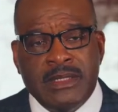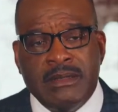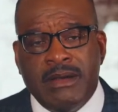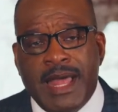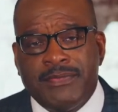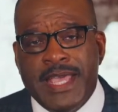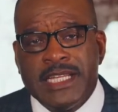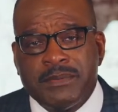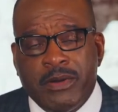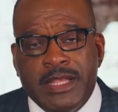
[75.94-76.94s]
Well, I think
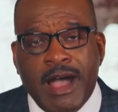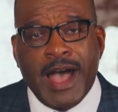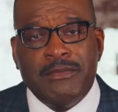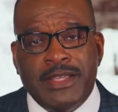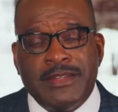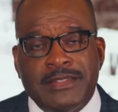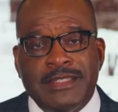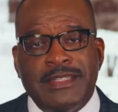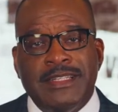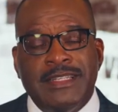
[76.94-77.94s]
it's pretty obvious.
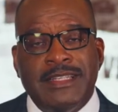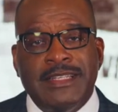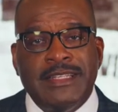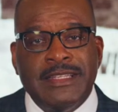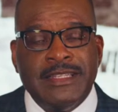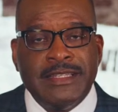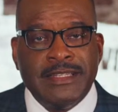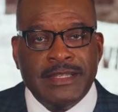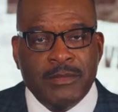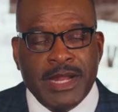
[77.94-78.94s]

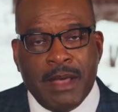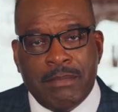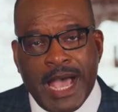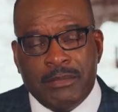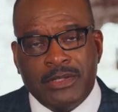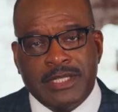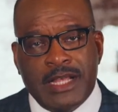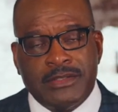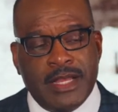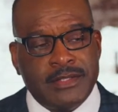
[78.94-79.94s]
I mean, our Bible
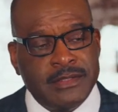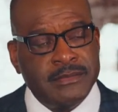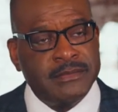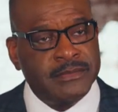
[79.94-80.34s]
tells us